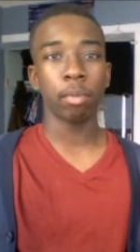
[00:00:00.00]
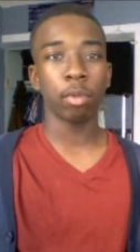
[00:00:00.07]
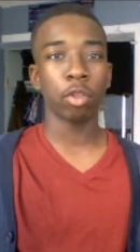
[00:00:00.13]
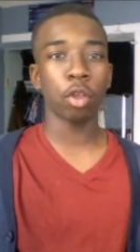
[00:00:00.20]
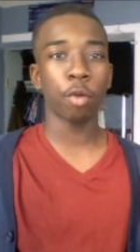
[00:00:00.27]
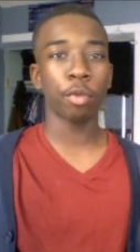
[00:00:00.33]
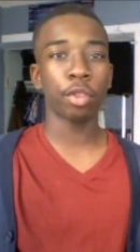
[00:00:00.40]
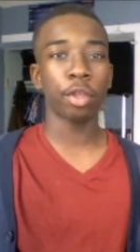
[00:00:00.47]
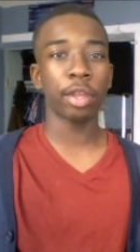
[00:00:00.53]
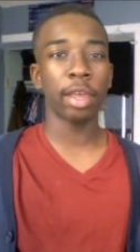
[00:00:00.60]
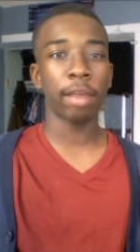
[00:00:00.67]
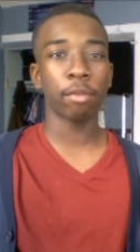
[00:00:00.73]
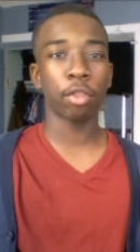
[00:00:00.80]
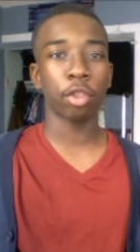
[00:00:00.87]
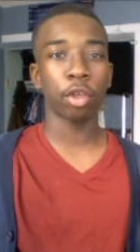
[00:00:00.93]
It's always good to
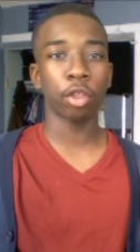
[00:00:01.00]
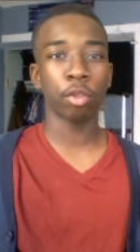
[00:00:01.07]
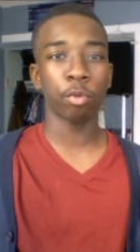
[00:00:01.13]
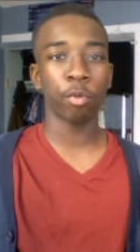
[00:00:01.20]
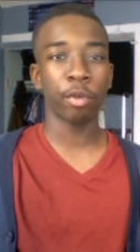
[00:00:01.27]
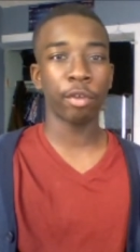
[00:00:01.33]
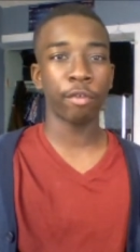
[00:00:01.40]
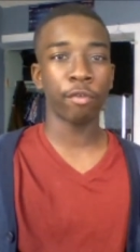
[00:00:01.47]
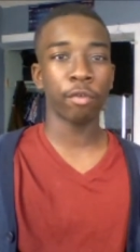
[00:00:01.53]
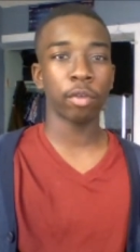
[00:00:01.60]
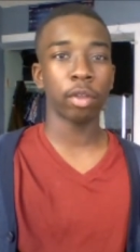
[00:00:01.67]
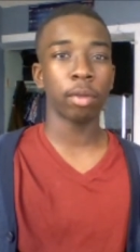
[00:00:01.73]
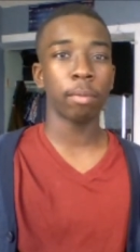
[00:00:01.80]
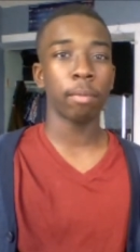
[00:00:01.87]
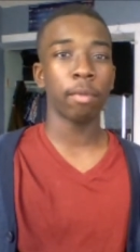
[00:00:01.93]
have discussion with
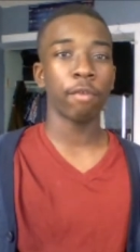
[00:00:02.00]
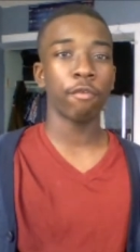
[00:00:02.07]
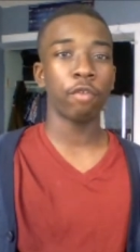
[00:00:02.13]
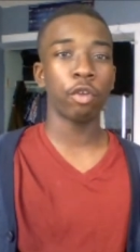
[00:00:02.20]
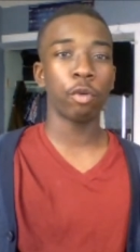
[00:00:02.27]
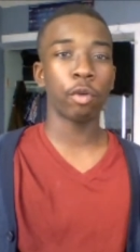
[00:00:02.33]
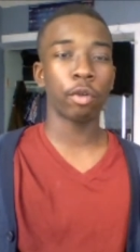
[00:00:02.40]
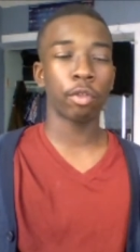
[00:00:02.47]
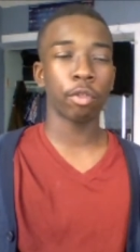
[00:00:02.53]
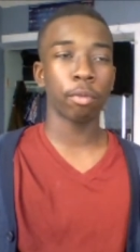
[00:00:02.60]
viewers.